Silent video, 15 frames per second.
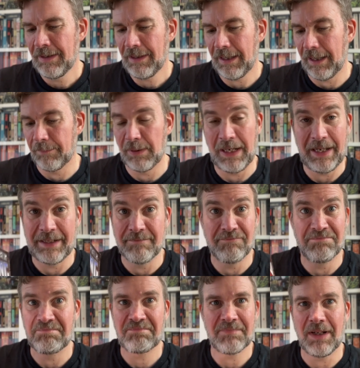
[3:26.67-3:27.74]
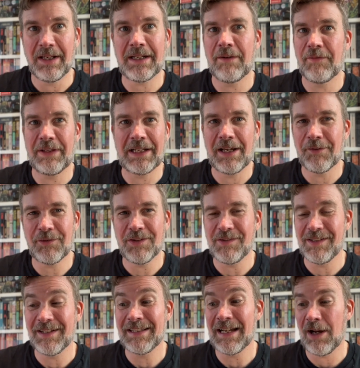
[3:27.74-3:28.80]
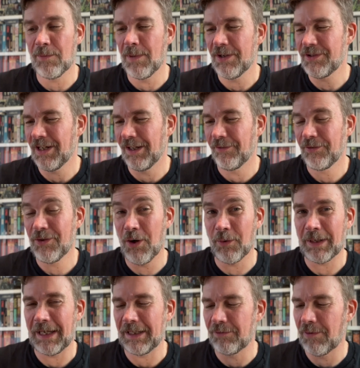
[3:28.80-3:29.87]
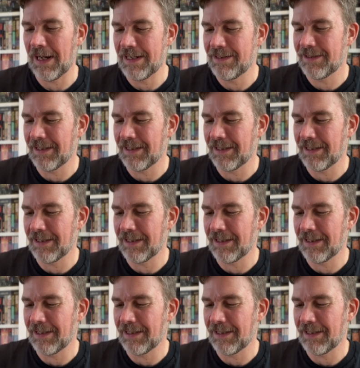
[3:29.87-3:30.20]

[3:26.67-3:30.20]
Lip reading: And like everything else, it's just sat on my shelves, not getting read.